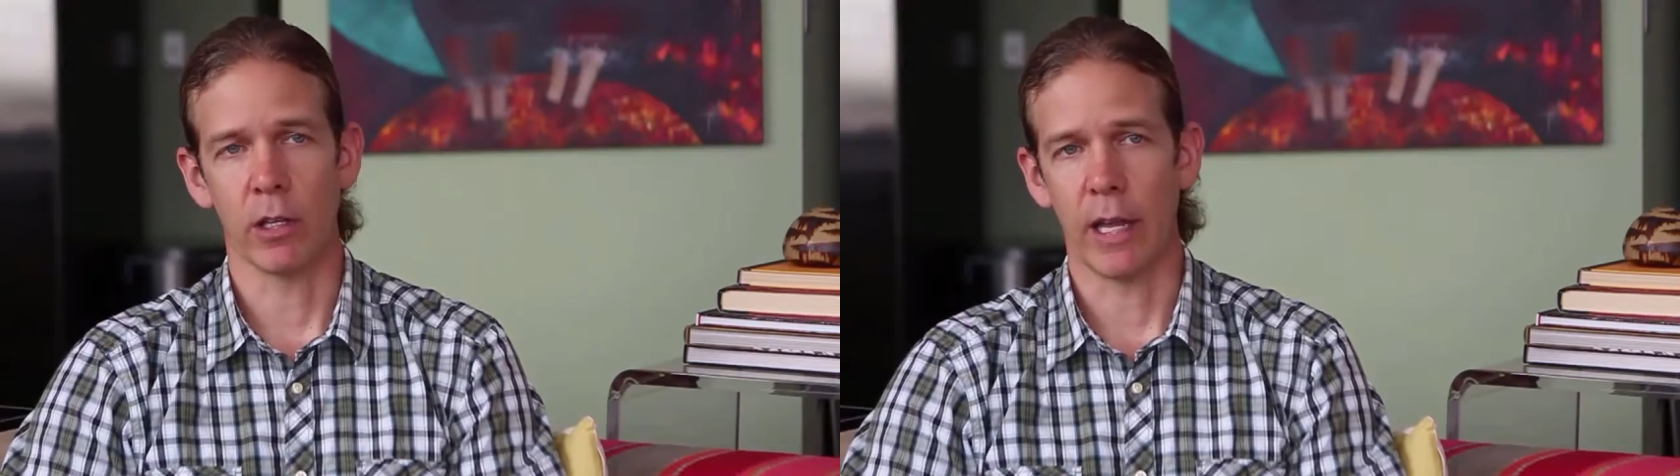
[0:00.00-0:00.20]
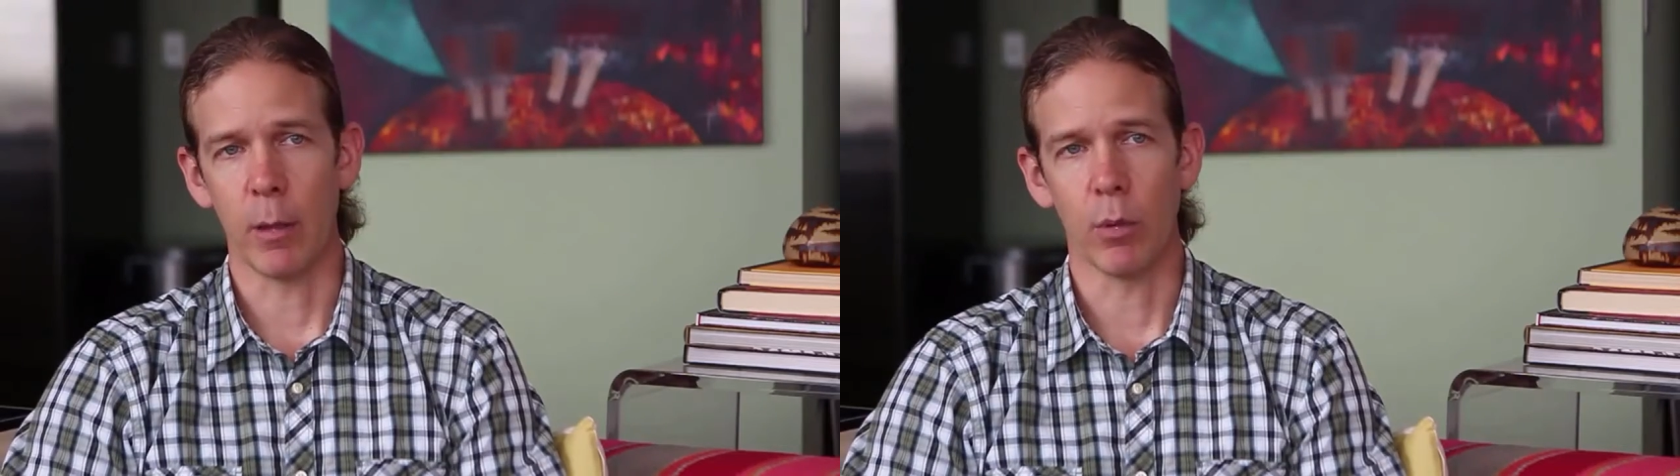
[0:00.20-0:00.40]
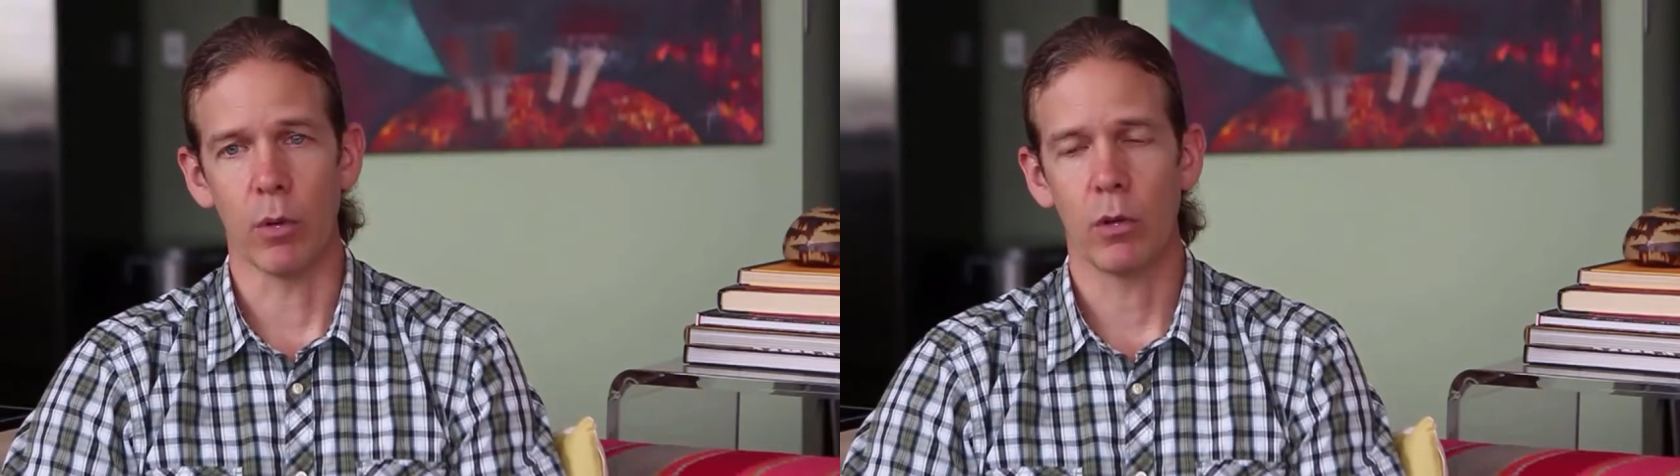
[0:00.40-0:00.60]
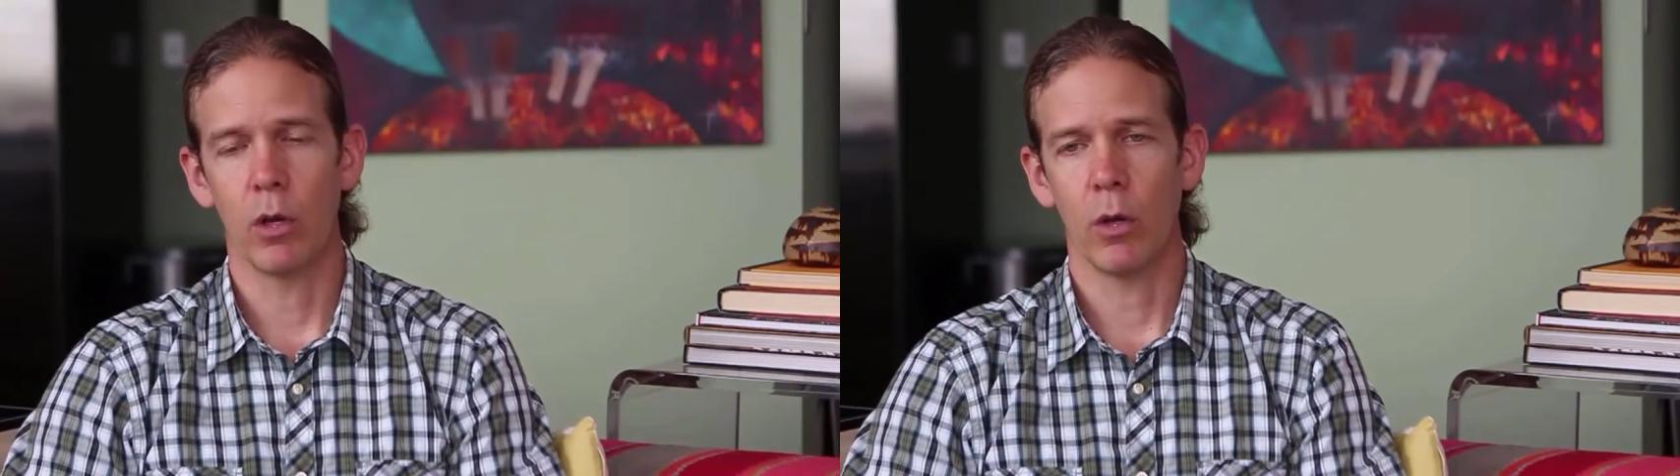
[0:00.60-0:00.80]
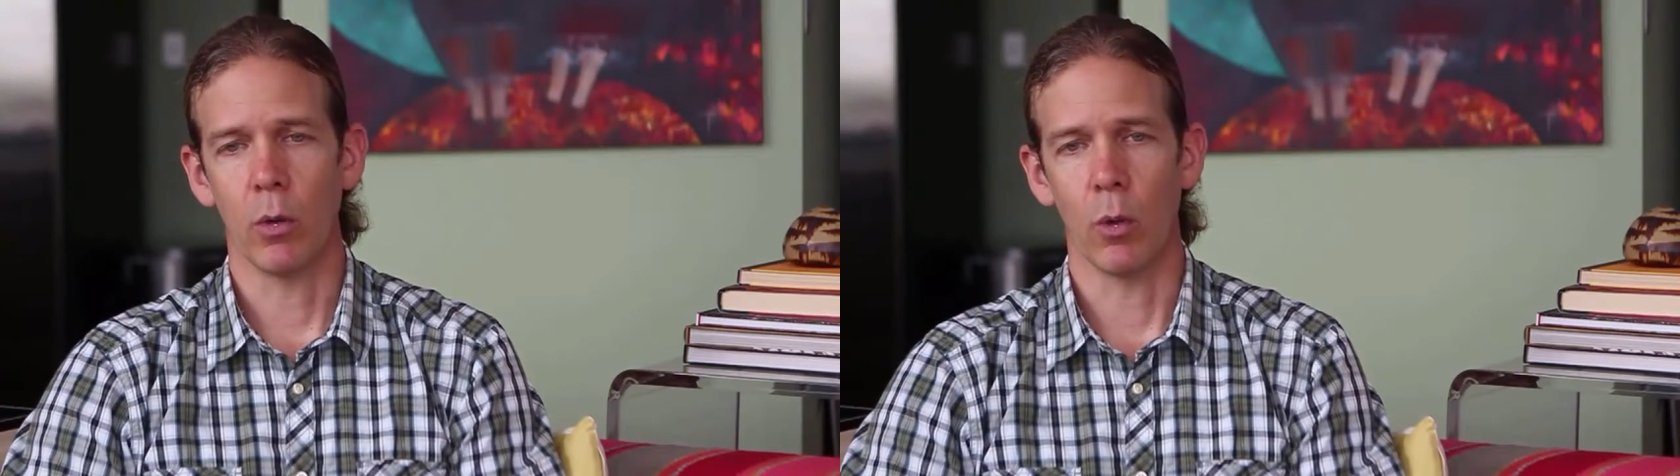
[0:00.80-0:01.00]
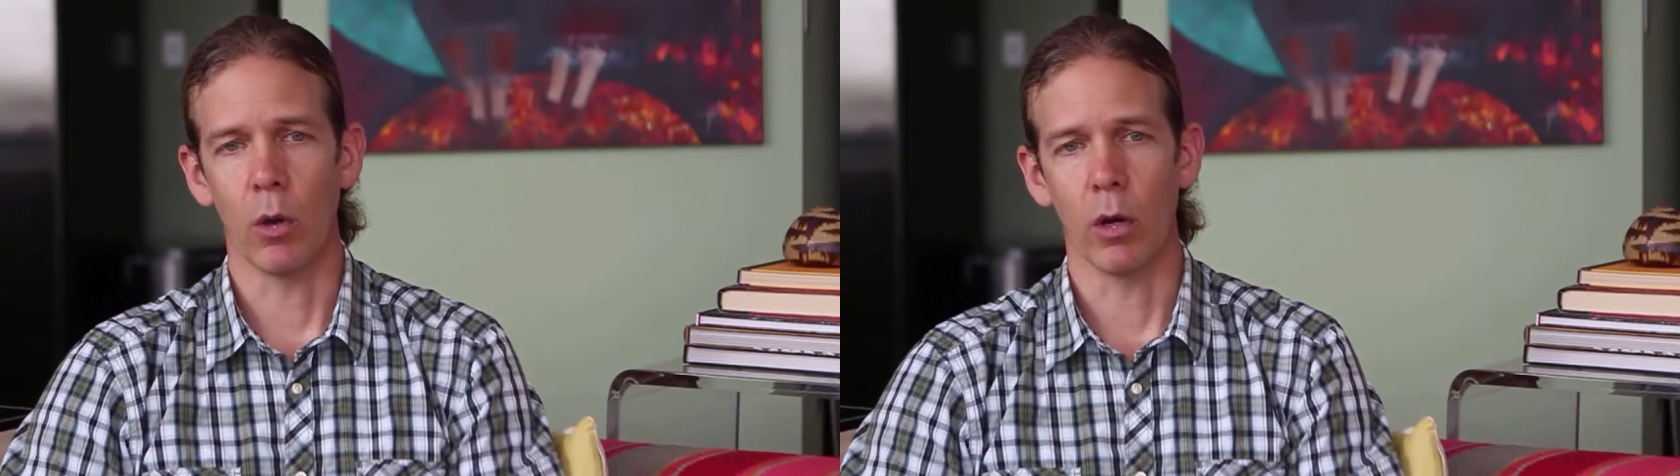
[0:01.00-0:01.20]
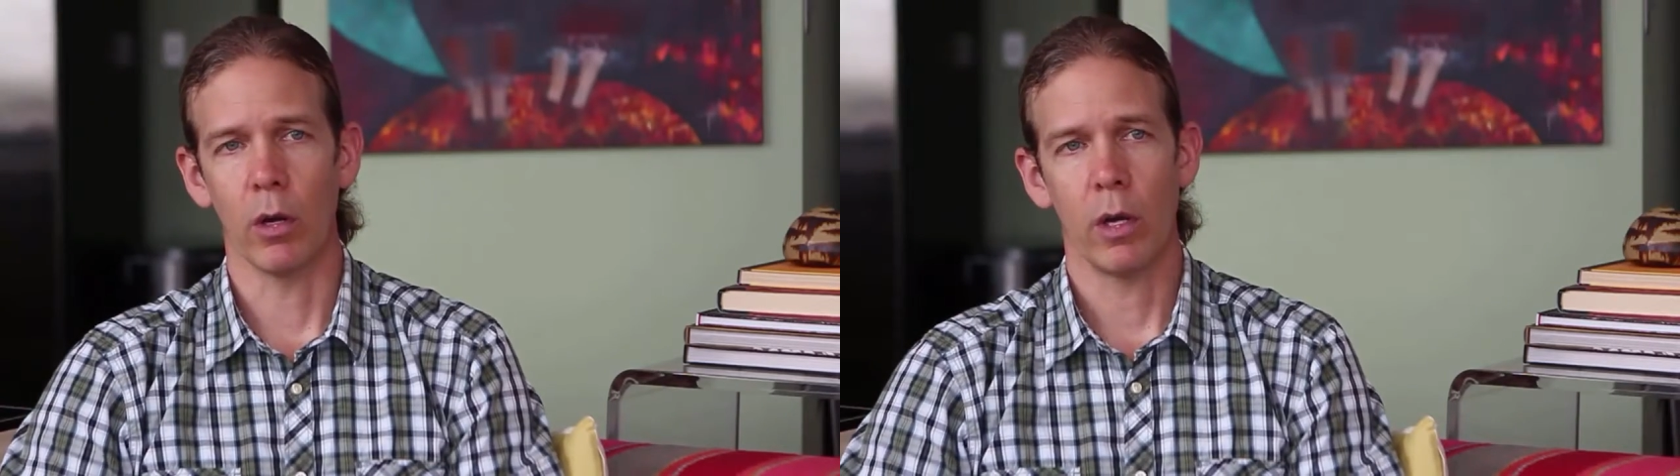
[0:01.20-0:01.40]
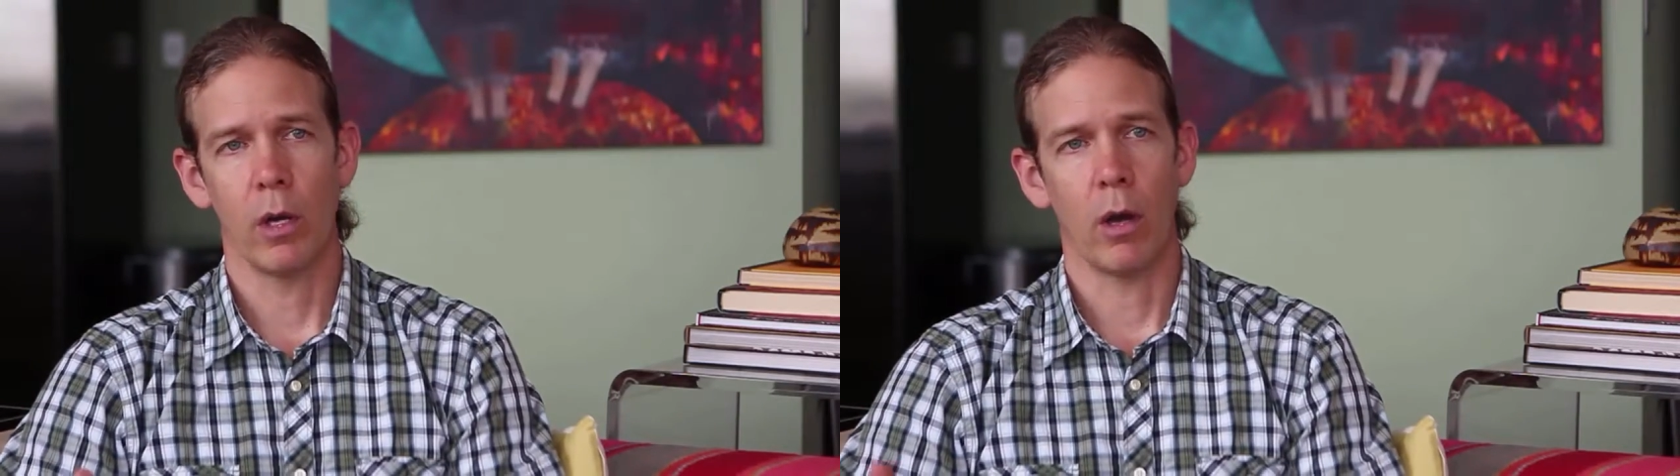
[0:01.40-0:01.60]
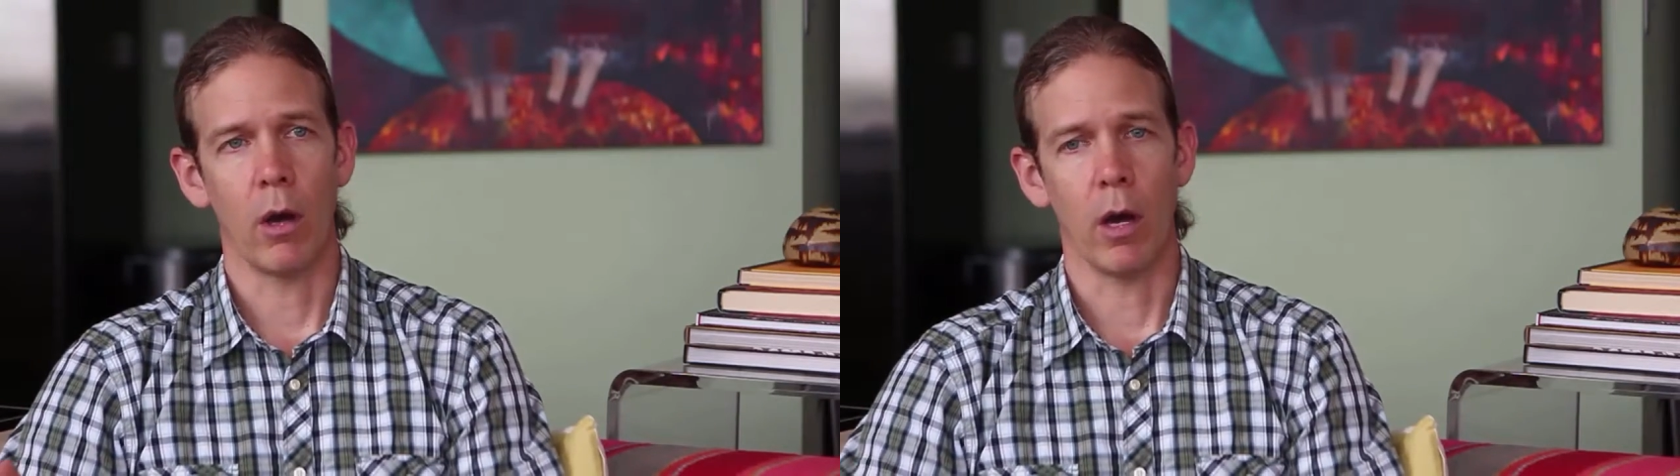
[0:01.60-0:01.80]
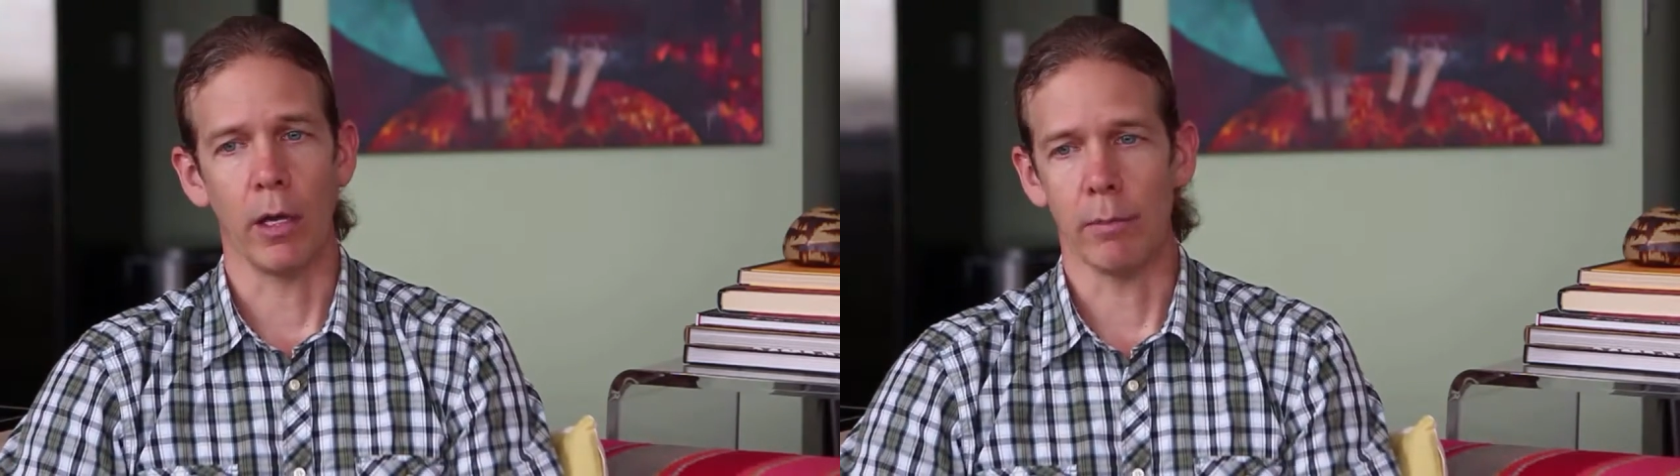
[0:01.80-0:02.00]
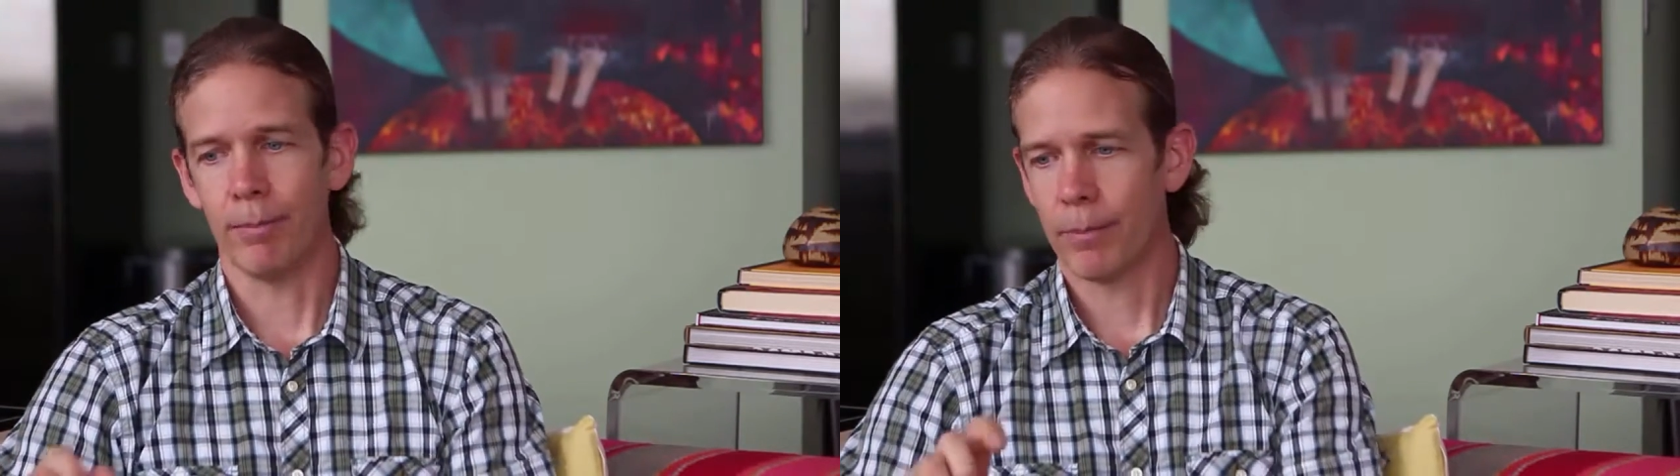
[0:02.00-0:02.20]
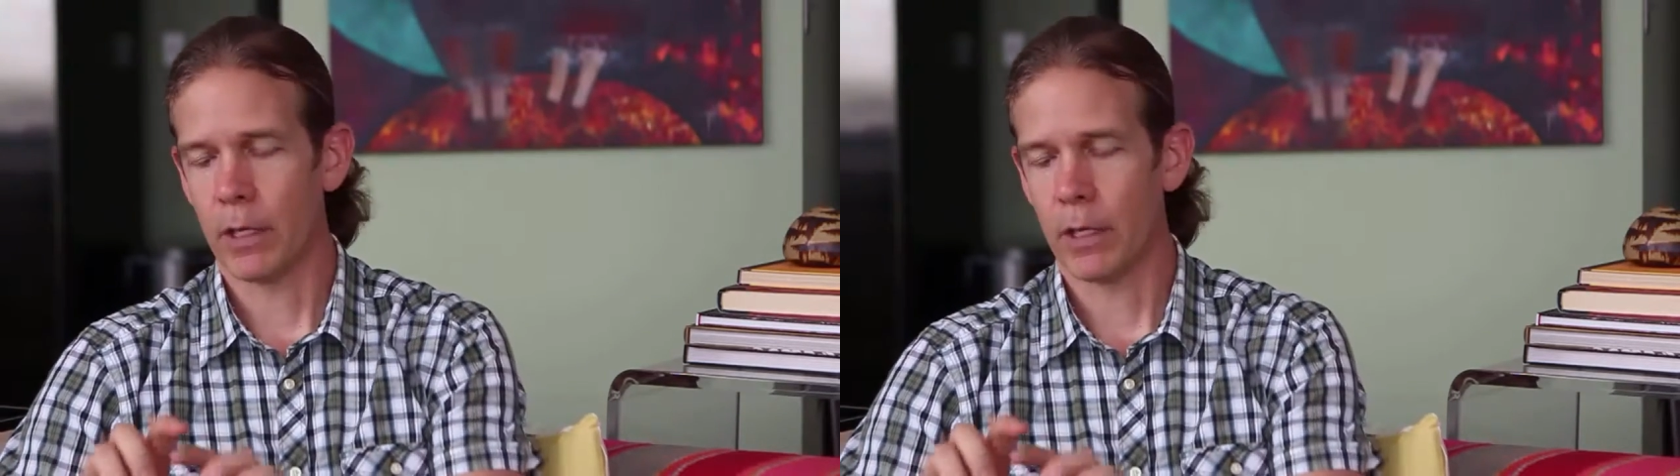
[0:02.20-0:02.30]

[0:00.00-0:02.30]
on a label or on,